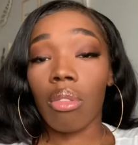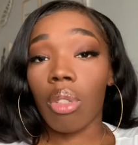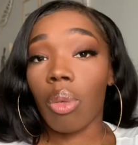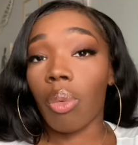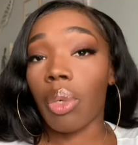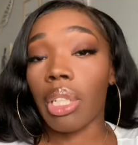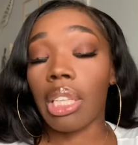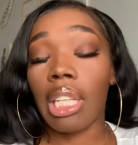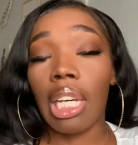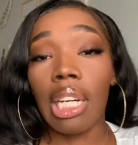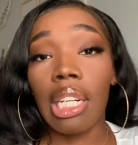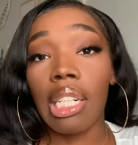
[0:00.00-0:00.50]

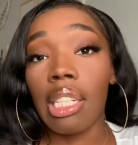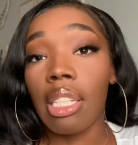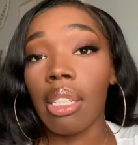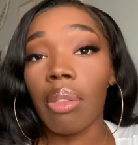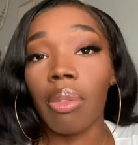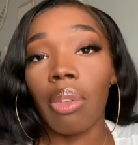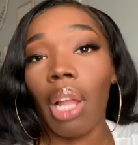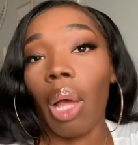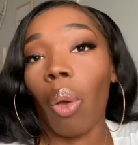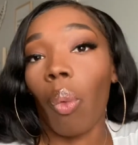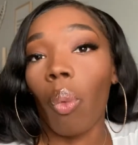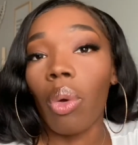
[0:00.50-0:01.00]
what the hell,
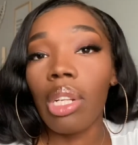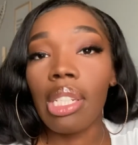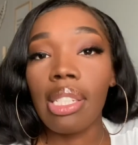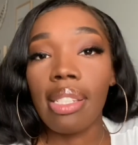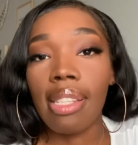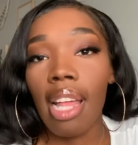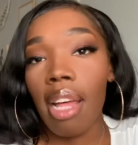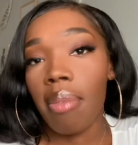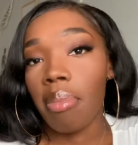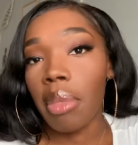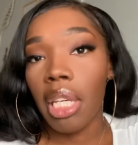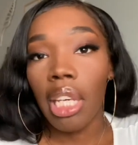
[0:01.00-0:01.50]
like, what
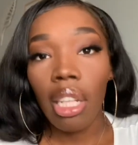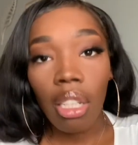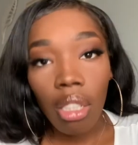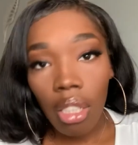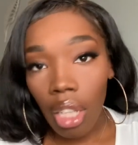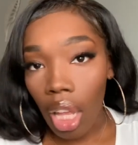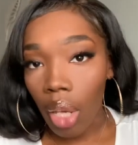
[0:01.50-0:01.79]
does that mean?